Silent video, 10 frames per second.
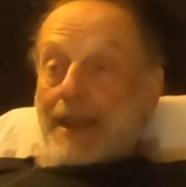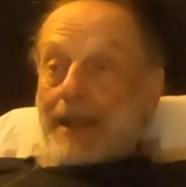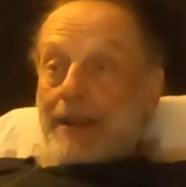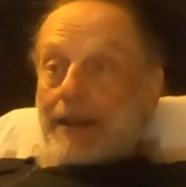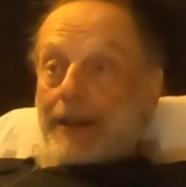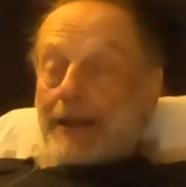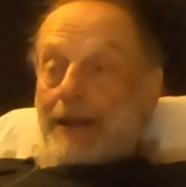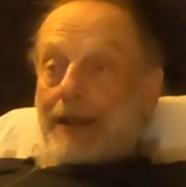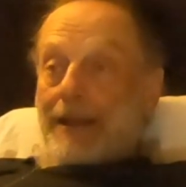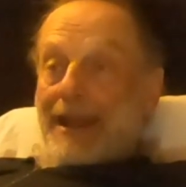And
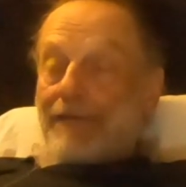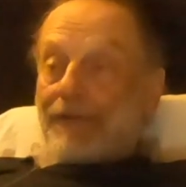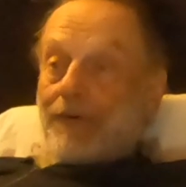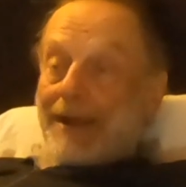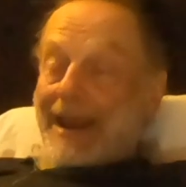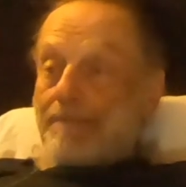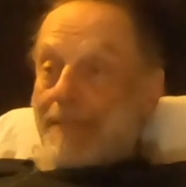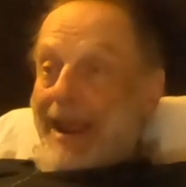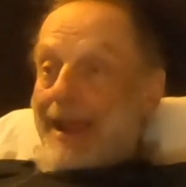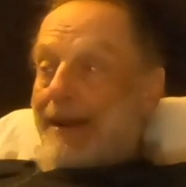that was good and
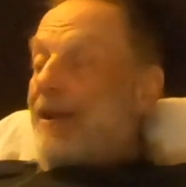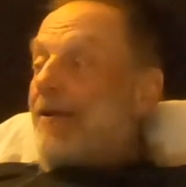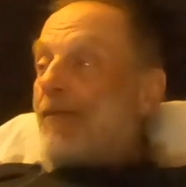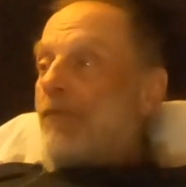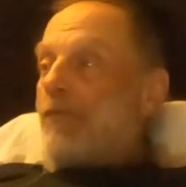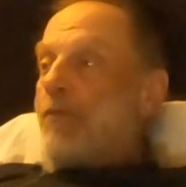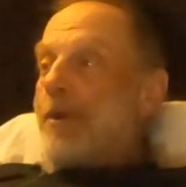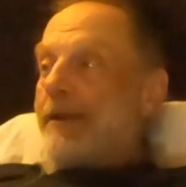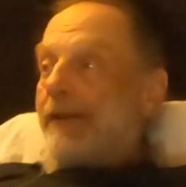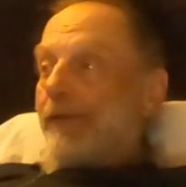bad.
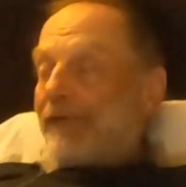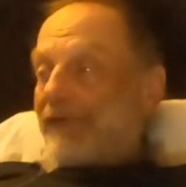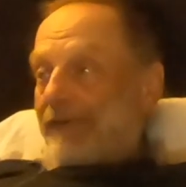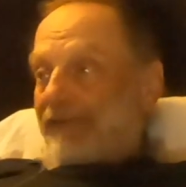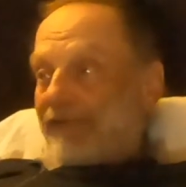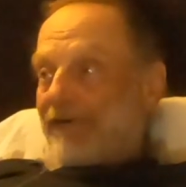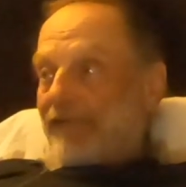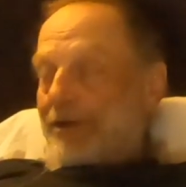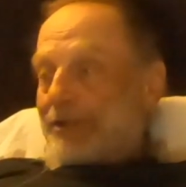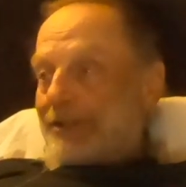Really, really
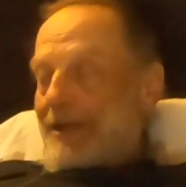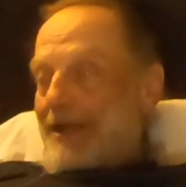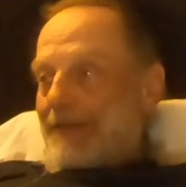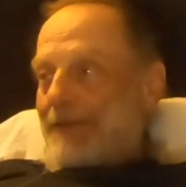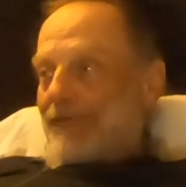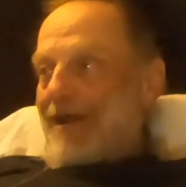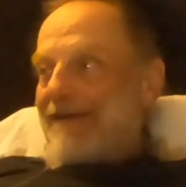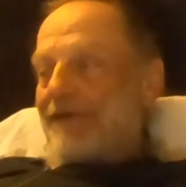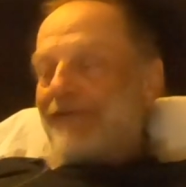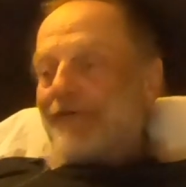feverish, and the
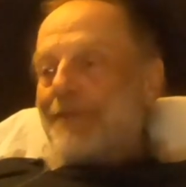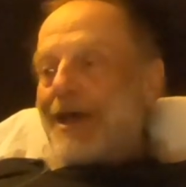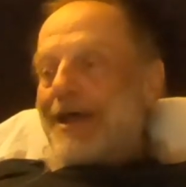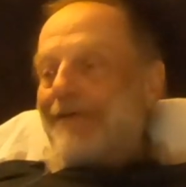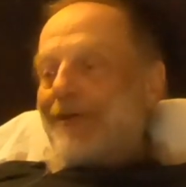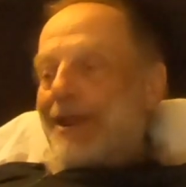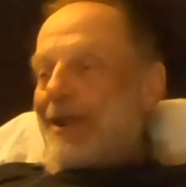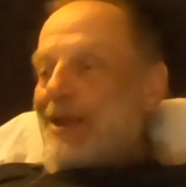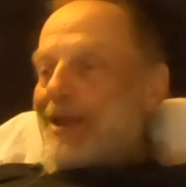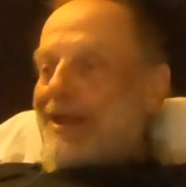traffic from the highway
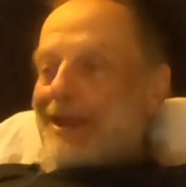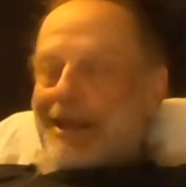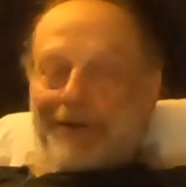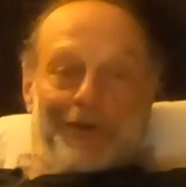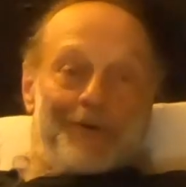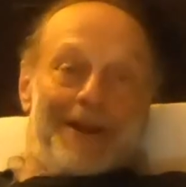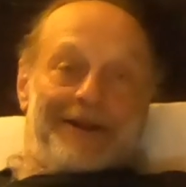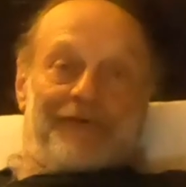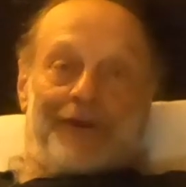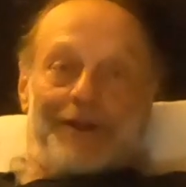entered my
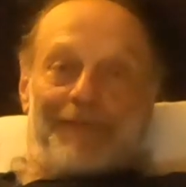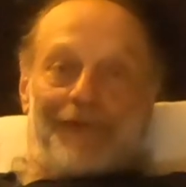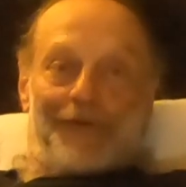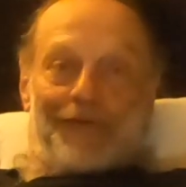dreams.